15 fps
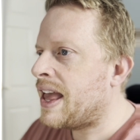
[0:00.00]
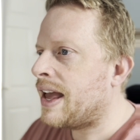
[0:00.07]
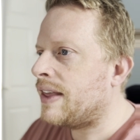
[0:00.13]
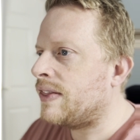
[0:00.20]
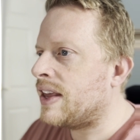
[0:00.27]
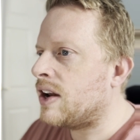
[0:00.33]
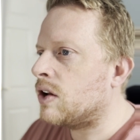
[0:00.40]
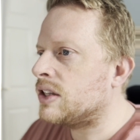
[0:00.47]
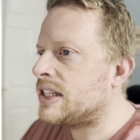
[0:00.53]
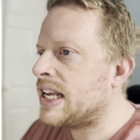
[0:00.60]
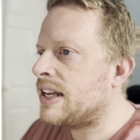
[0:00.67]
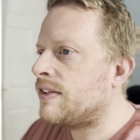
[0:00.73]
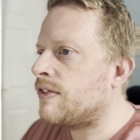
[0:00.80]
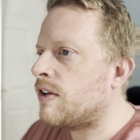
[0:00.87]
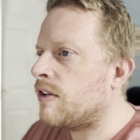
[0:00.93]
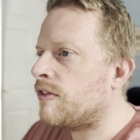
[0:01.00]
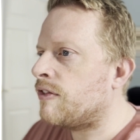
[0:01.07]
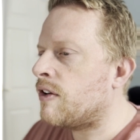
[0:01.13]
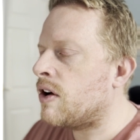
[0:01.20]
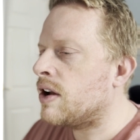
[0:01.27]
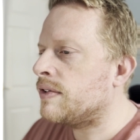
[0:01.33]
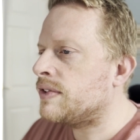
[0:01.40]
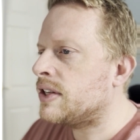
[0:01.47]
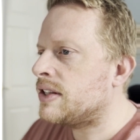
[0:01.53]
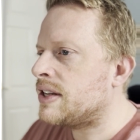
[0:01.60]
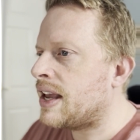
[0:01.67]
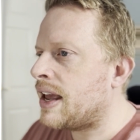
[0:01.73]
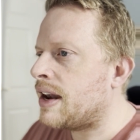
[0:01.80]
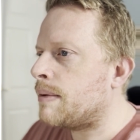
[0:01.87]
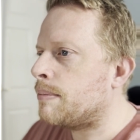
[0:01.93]
and then identify 5 to
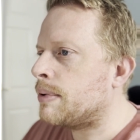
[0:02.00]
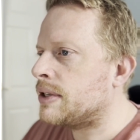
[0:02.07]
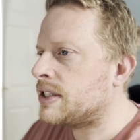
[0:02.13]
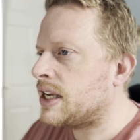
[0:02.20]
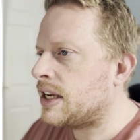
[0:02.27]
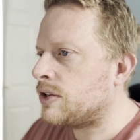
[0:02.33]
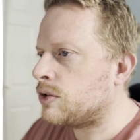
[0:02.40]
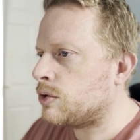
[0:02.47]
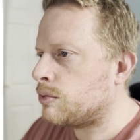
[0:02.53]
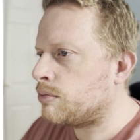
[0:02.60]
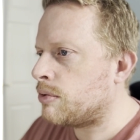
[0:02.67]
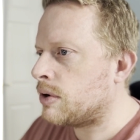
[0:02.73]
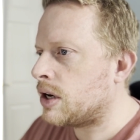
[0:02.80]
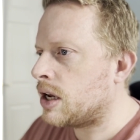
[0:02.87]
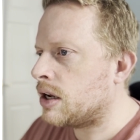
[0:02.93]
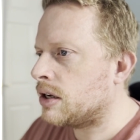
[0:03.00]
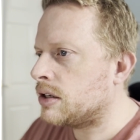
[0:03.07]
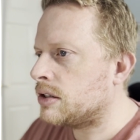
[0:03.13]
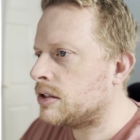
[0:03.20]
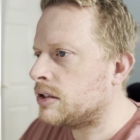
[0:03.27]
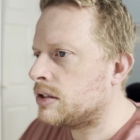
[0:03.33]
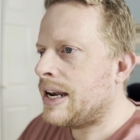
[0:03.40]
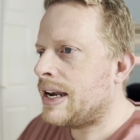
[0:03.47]
10 potential products.